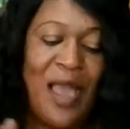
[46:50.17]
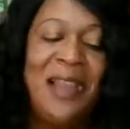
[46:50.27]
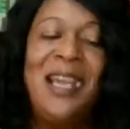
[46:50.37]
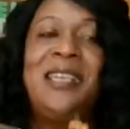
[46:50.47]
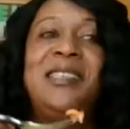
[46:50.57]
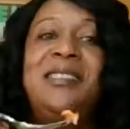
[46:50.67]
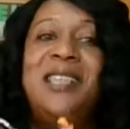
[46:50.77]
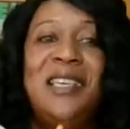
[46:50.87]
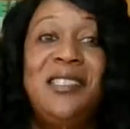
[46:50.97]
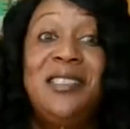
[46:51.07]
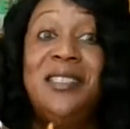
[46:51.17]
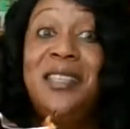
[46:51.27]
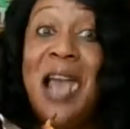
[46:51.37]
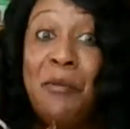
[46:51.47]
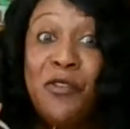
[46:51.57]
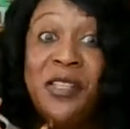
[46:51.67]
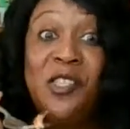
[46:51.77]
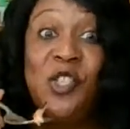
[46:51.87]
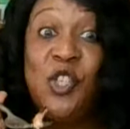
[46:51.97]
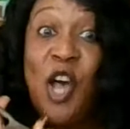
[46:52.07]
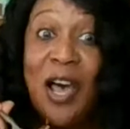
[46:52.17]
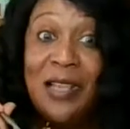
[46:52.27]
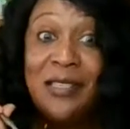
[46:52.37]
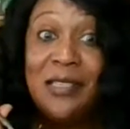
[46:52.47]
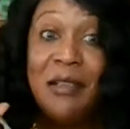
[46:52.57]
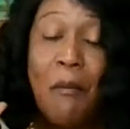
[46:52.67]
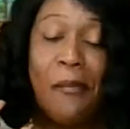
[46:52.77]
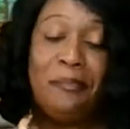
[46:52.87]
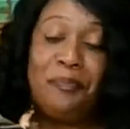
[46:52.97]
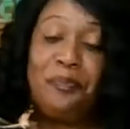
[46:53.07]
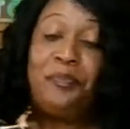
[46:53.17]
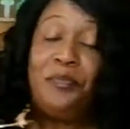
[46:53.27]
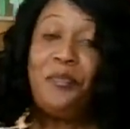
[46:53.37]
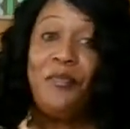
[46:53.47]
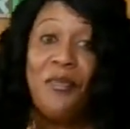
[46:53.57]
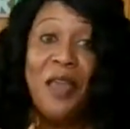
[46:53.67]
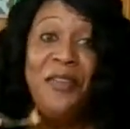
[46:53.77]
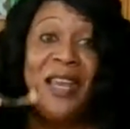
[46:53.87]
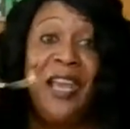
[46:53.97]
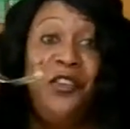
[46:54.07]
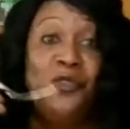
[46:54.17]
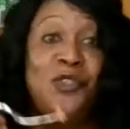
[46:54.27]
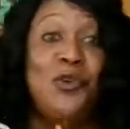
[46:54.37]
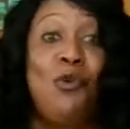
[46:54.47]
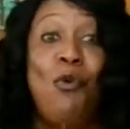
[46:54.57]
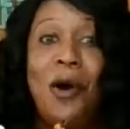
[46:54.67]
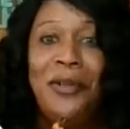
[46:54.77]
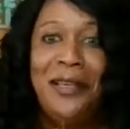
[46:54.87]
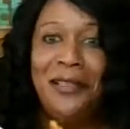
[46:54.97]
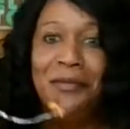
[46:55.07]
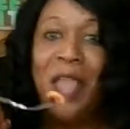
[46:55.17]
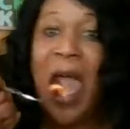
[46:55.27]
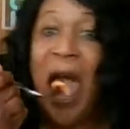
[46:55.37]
And I can taste the tamarind sauce that I used to quote it.